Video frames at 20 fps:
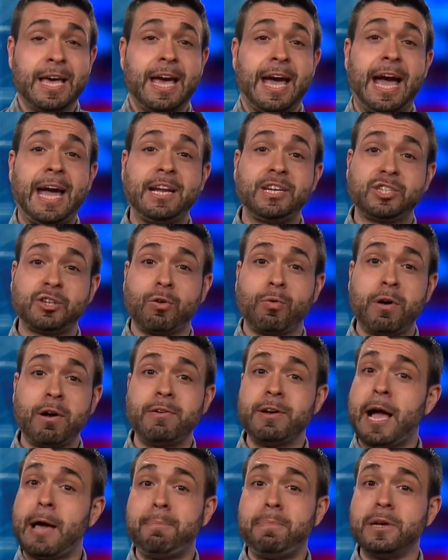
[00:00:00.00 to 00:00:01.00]
Had his
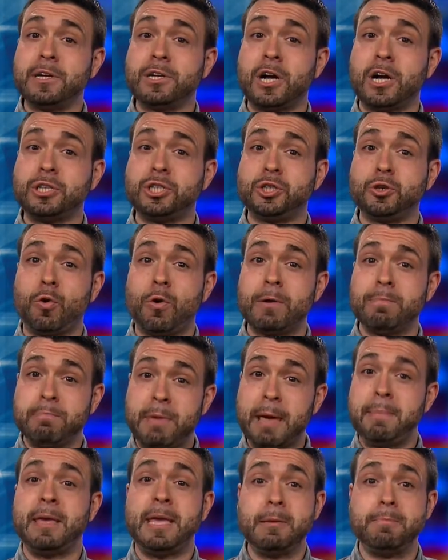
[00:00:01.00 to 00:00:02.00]
career not been cut short,
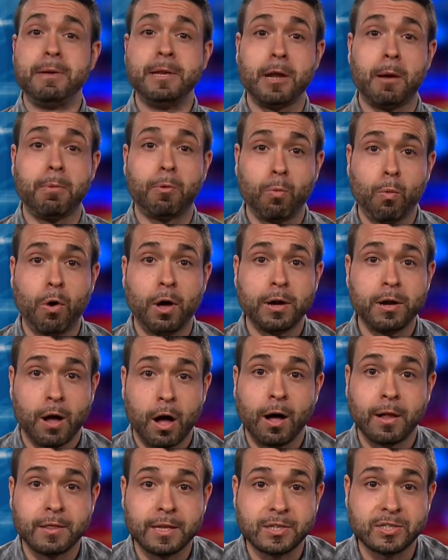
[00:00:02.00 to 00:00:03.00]
maybe he'd be number one
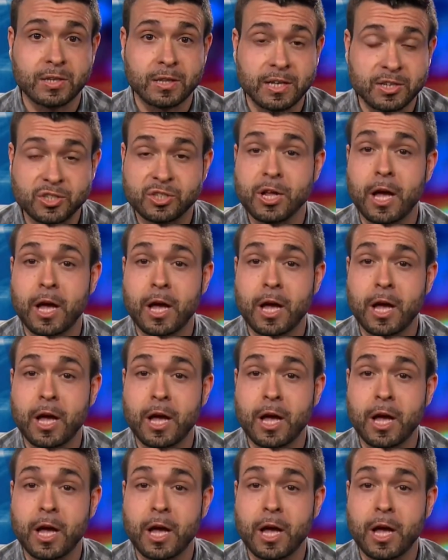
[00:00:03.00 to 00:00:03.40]
on this list.